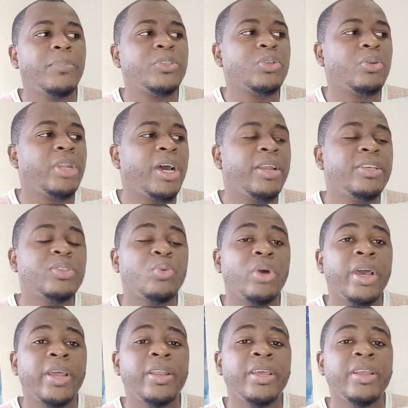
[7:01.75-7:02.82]
So that is
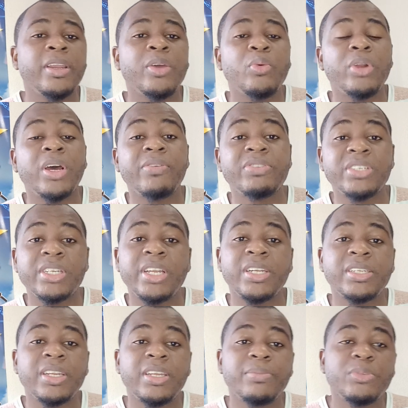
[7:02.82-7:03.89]
why they would have
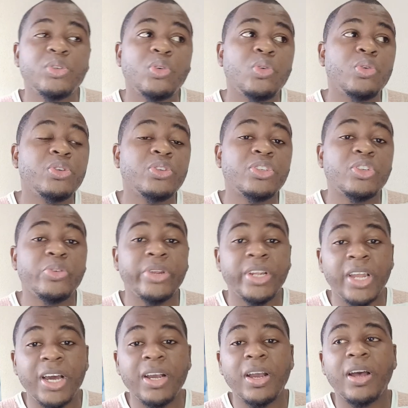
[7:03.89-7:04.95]
selected him to go to Sri
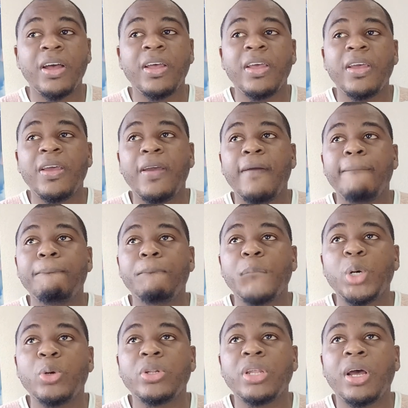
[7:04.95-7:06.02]
Lanka.
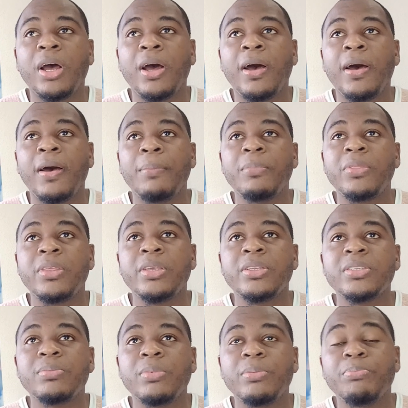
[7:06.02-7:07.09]
But
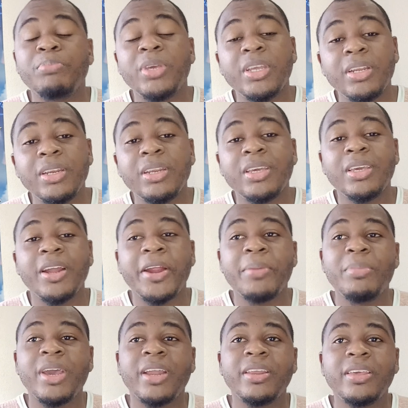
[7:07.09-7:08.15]
things being in the
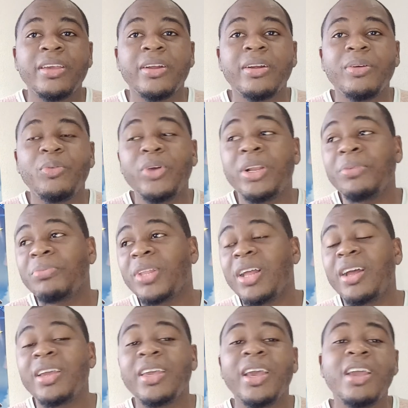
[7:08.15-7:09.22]
Caribbean here, well,
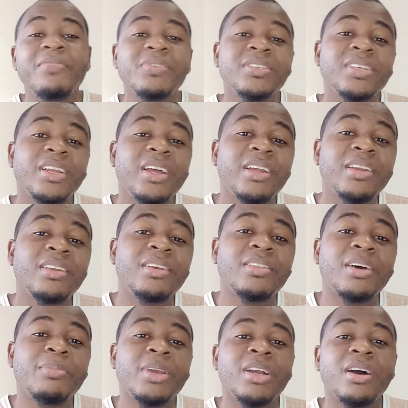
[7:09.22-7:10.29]
I can't even say that
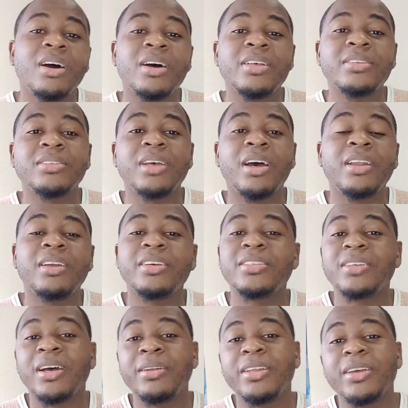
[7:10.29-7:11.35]
neither, because
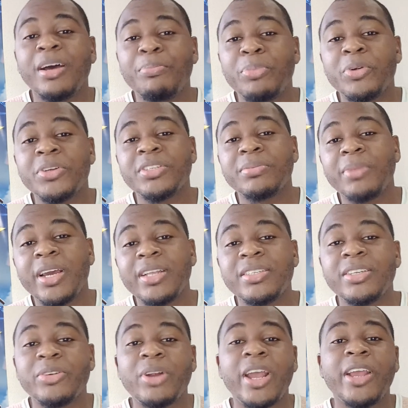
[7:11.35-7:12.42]
a person might
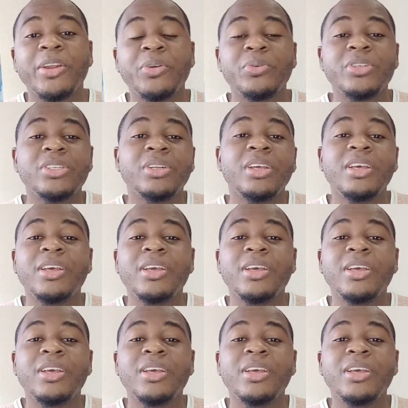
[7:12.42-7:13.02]
say, right now,